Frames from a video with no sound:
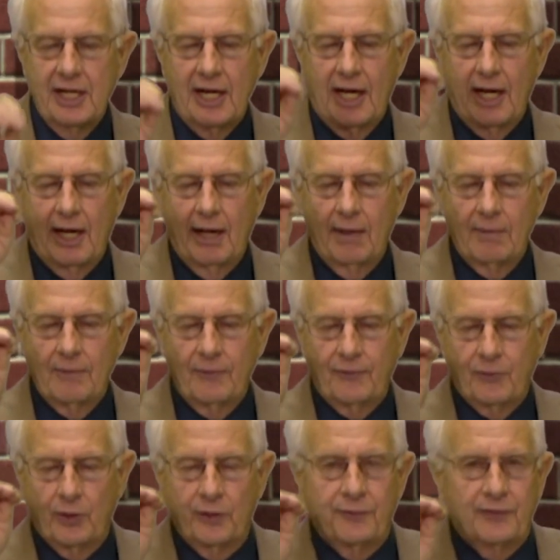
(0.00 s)

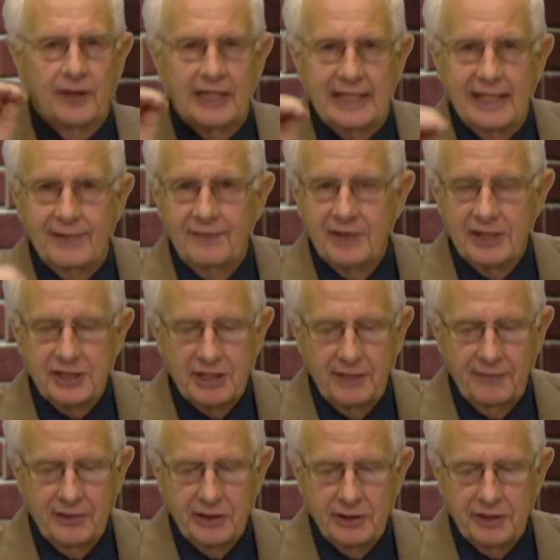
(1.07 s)
for forgiveness
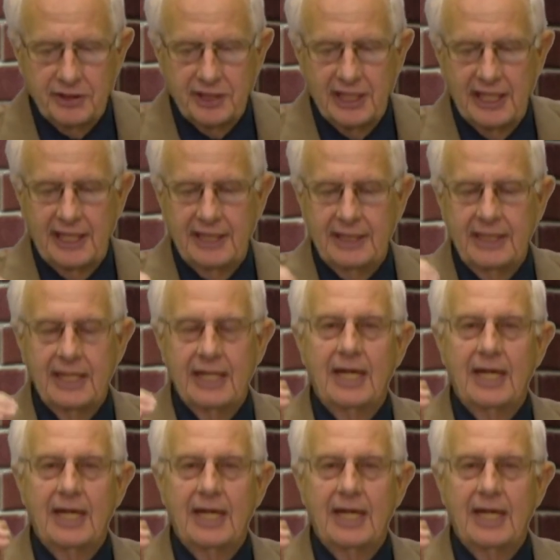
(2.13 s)
of your sin.